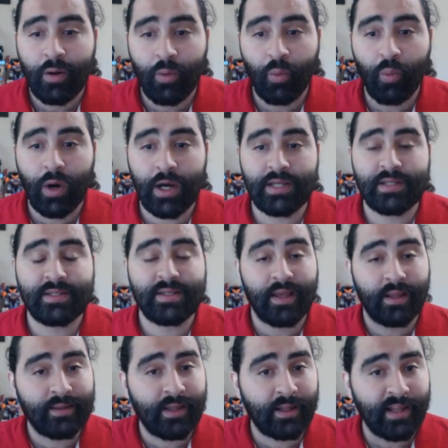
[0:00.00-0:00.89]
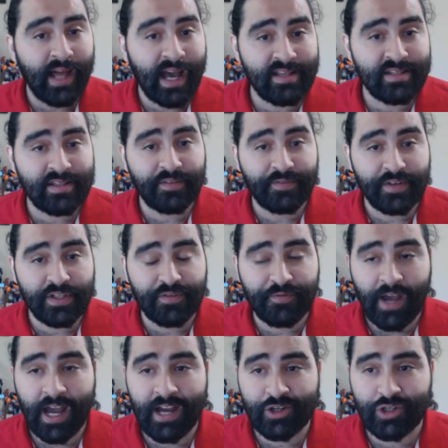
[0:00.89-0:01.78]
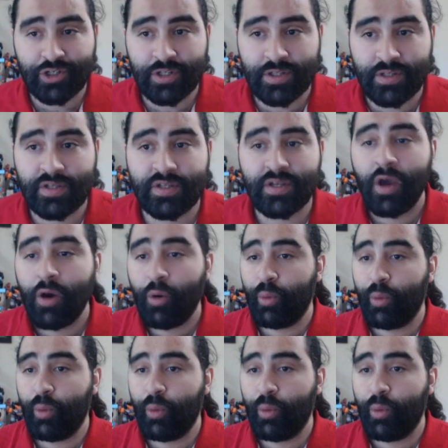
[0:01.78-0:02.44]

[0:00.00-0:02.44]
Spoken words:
was The Last of Us factions.